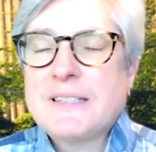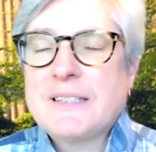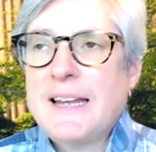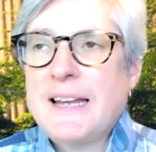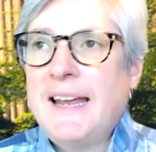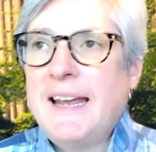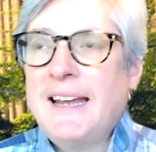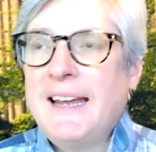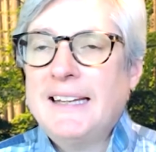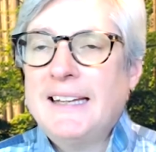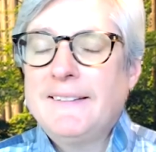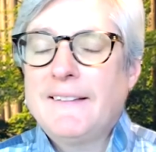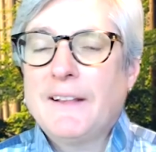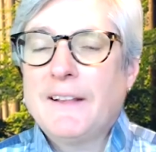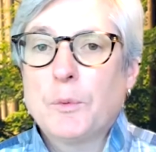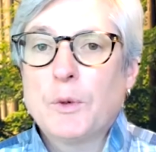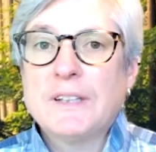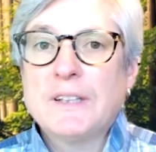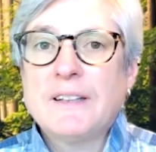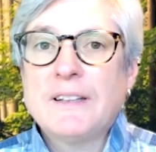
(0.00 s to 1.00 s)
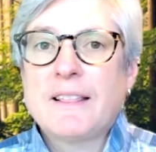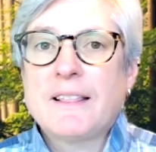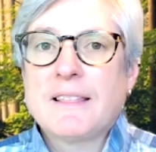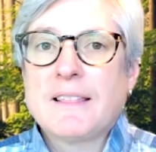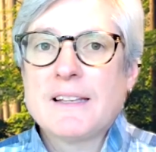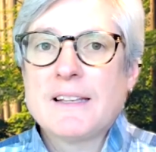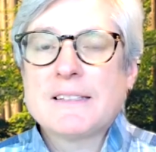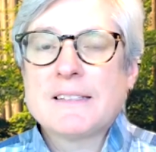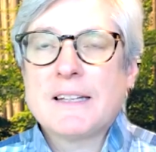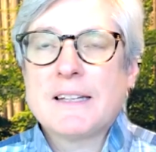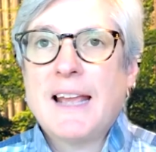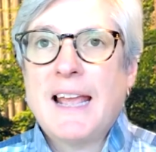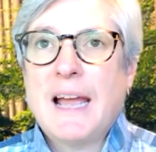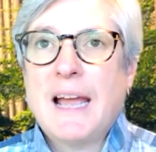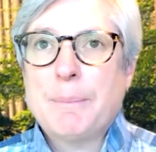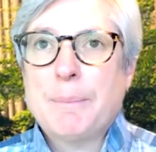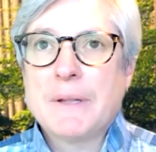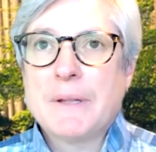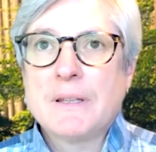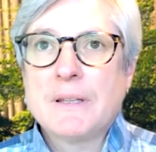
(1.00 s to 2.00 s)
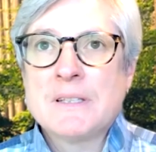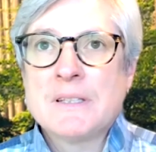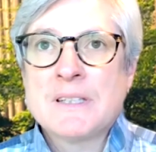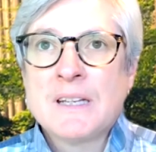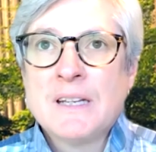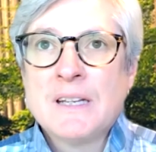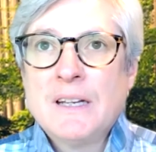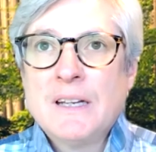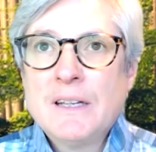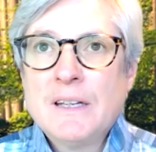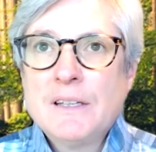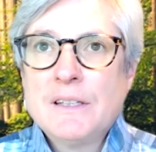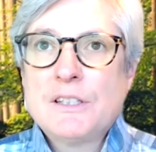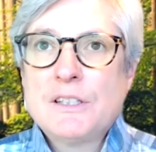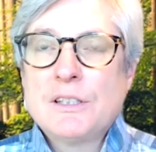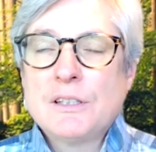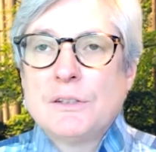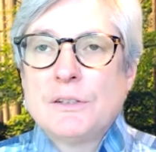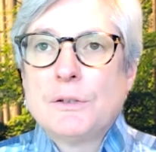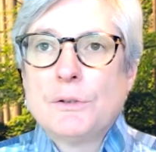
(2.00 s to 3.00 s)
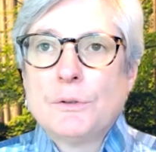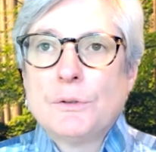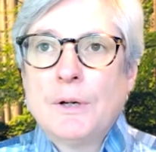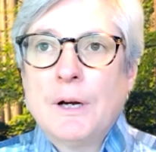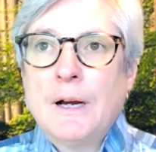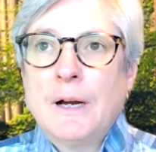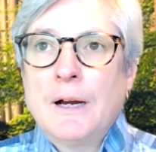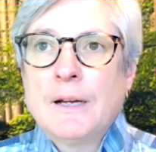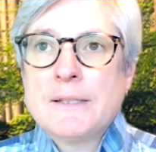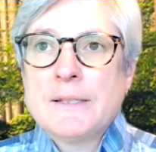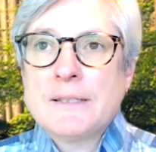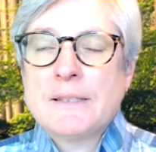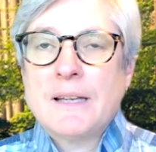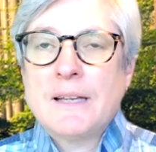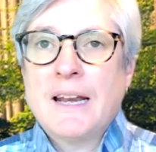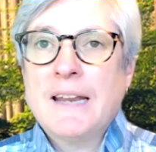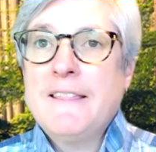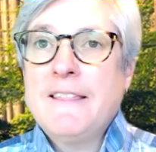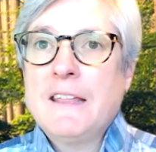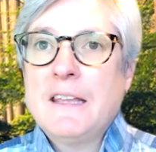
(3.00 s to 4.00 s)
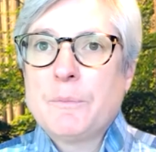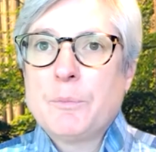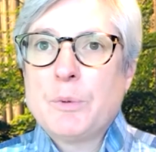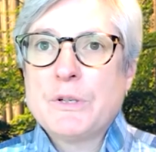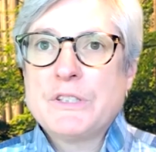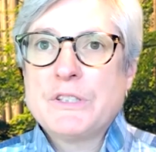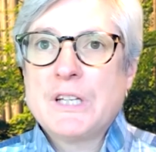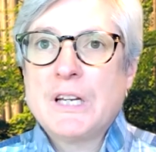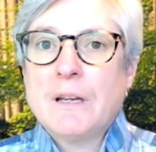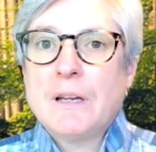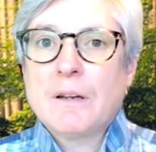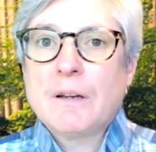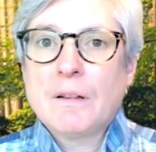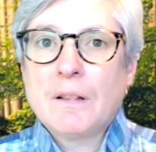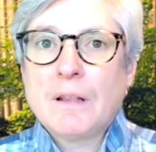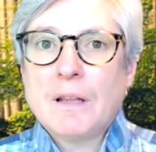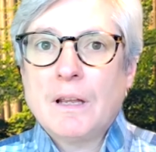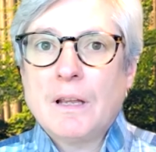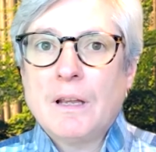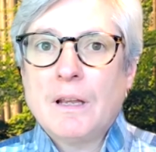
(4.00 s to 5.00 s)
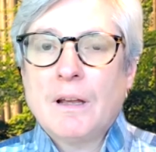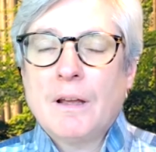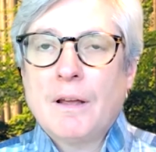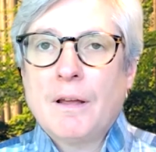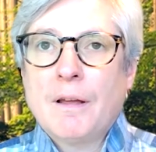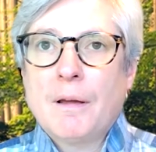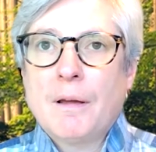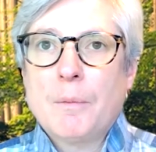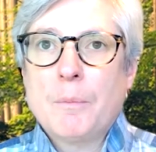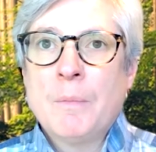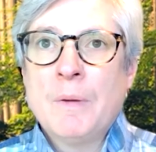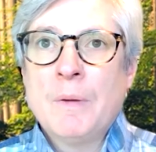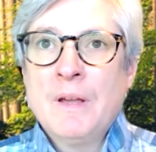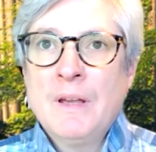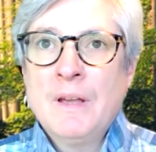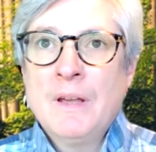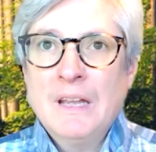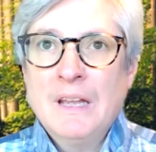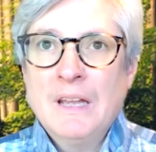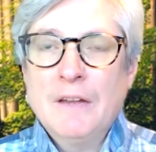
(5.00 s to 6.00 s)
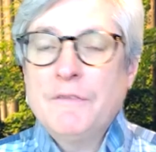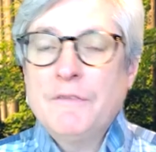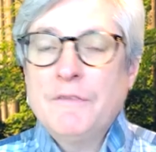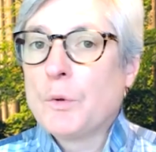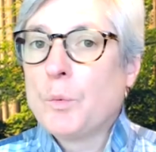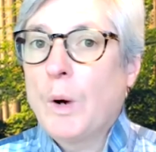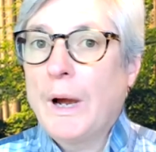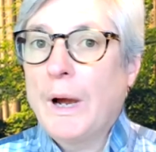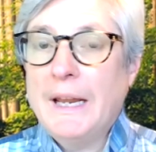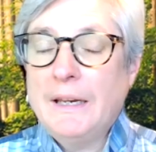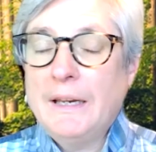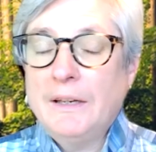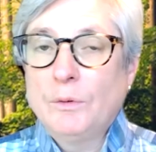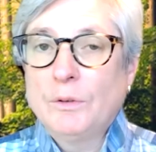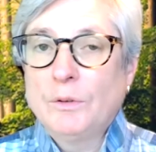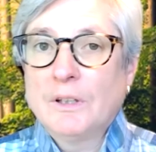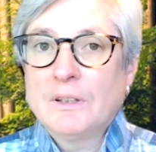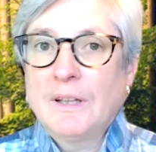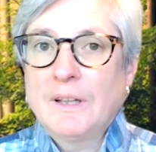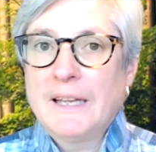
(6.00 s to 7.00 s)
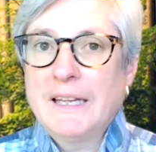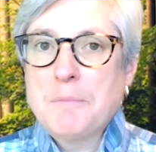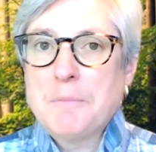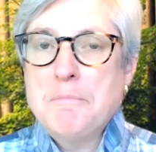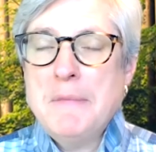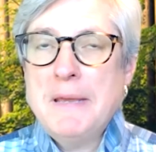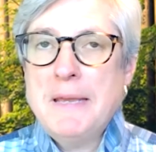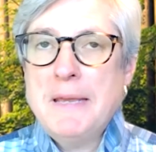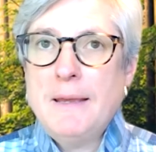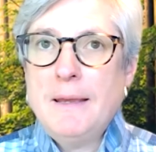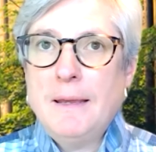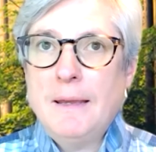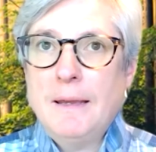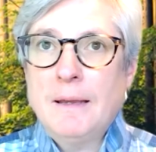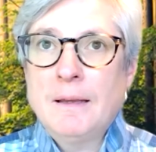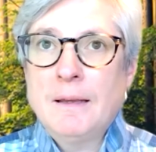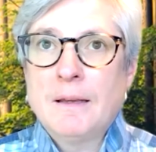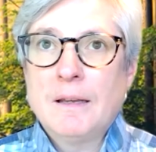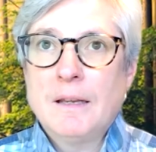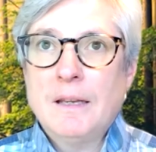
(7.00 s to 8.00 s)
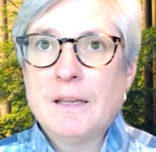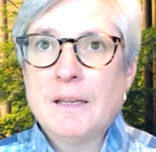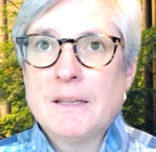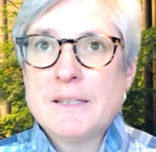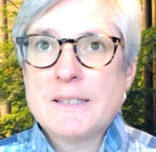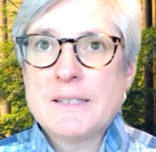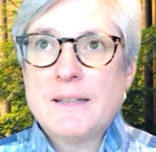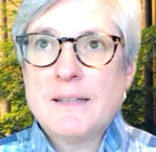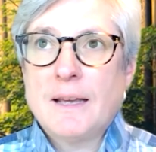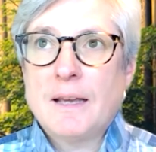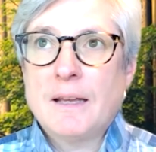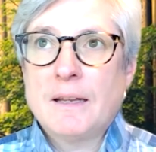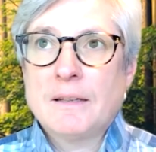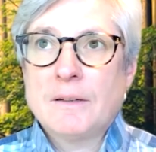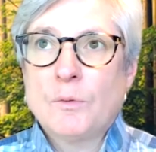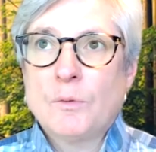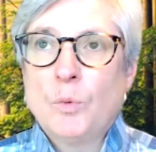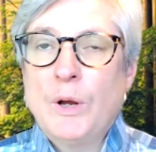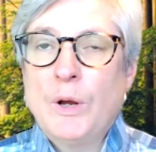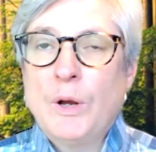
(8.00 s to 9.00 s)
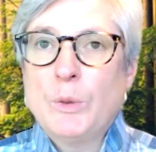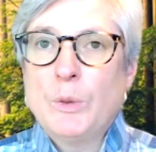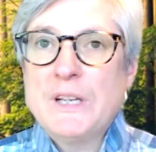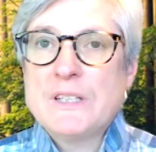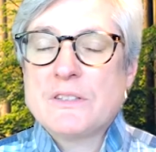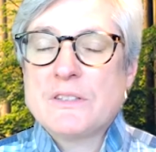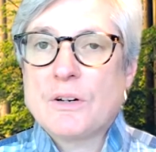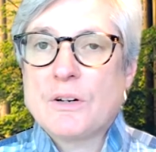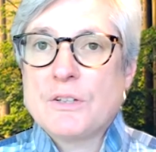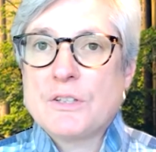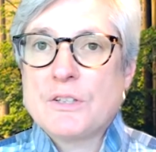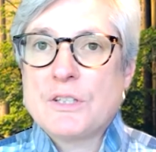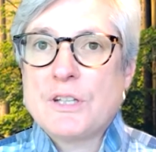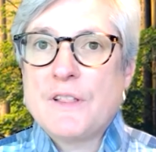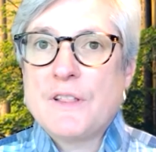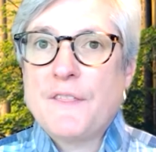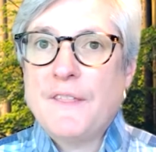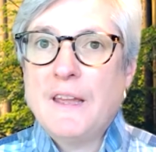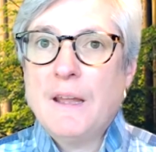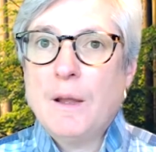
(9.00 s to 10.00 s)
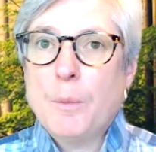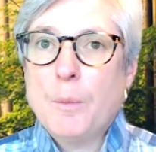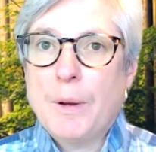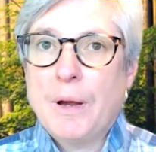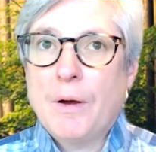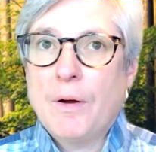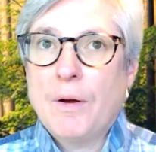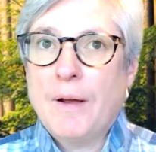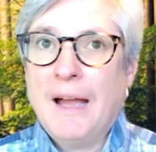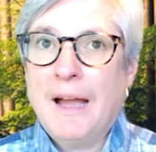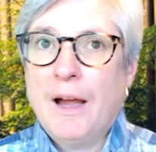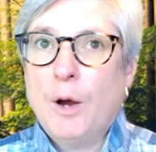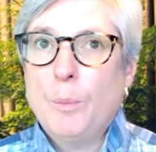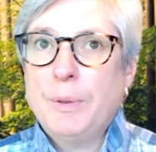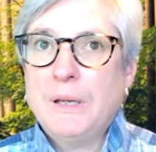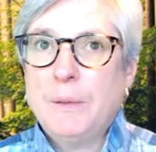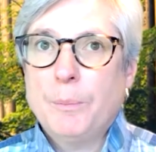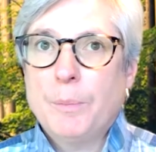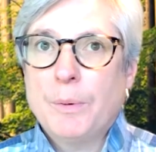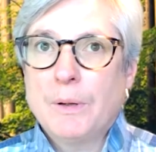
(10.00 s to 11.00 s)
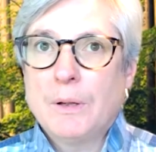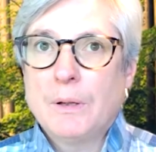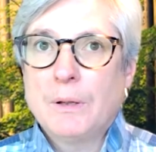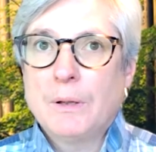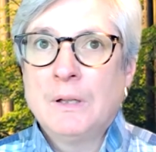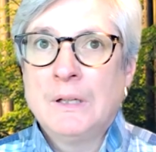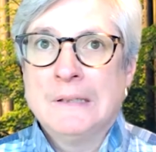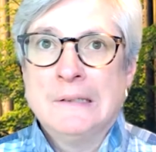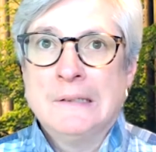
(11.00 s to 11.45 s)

to add that one of the things that happens to us, and I think particularly if you're white, you look like me, is that when we start to think about how people